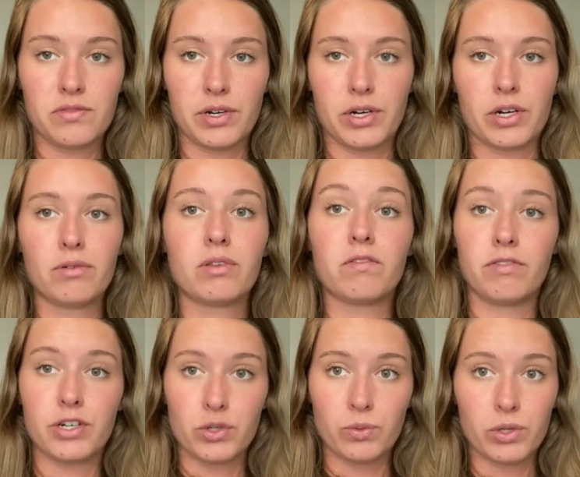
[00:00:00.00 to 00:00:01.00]
for her with
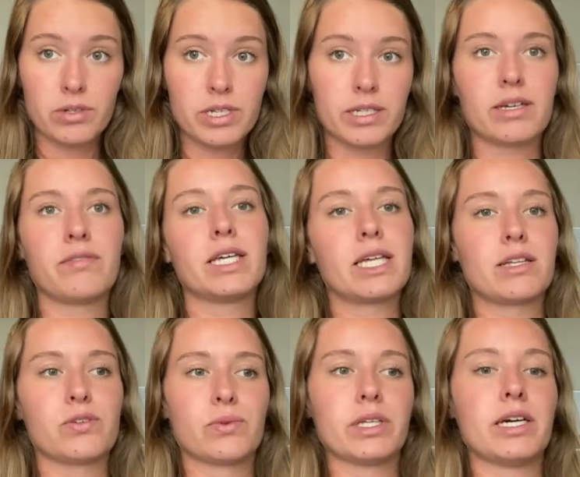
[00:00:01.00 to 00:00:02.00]
visuals, because I feel like
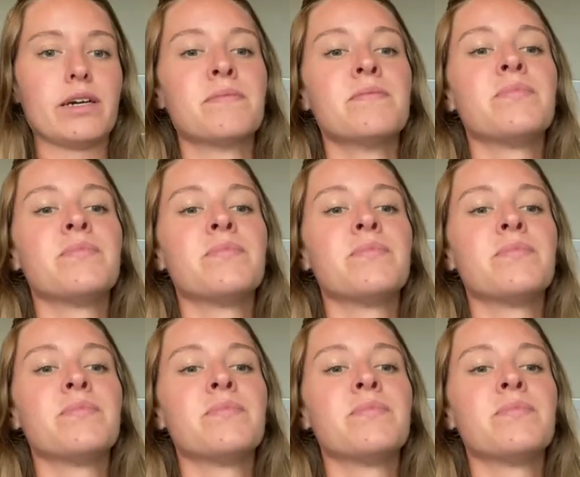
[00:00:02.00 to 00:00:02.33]
that's really